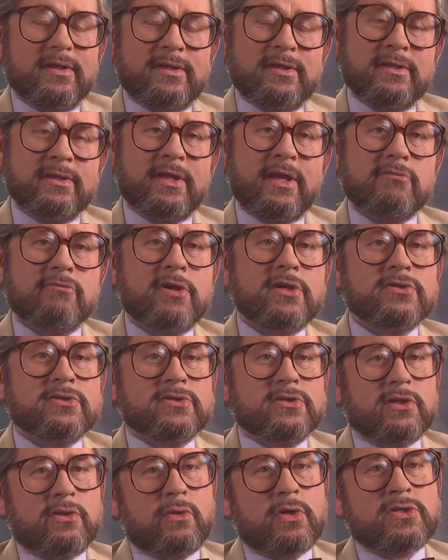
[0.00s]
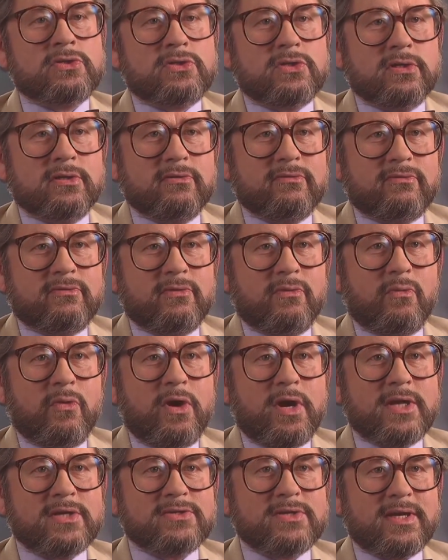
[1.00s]
that raises the question of
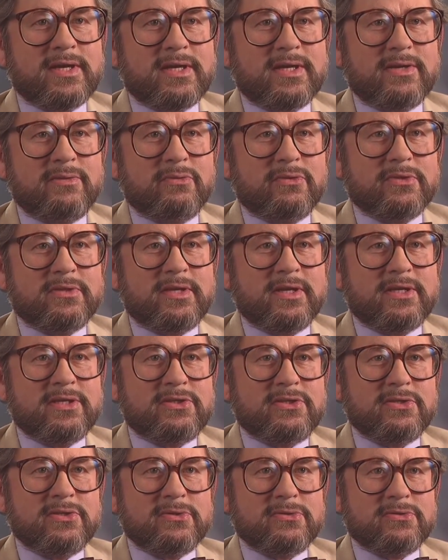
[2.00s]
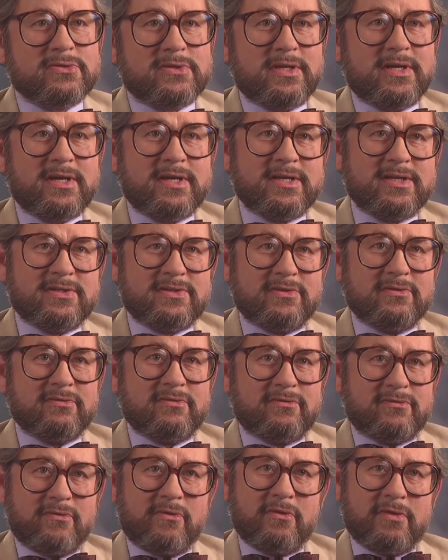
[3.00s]
why exactly would they choose the age of
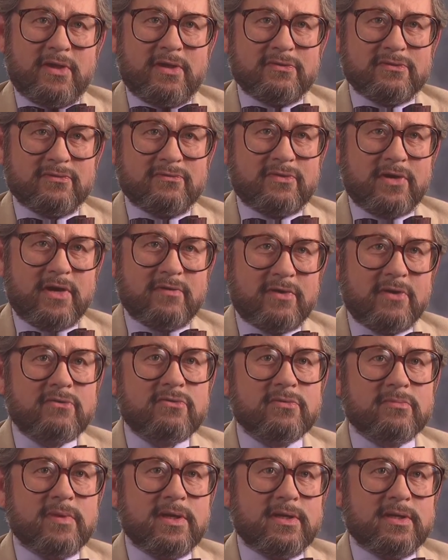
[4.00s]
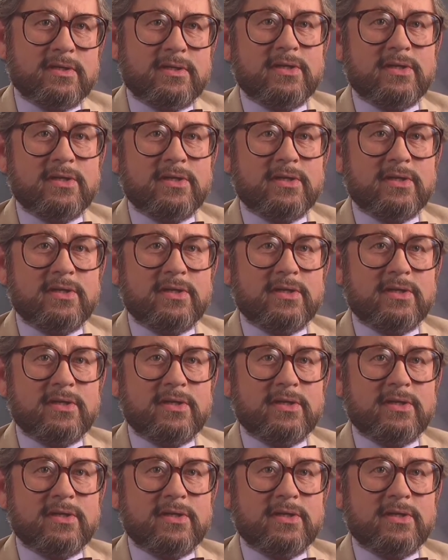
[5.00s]
4,500 million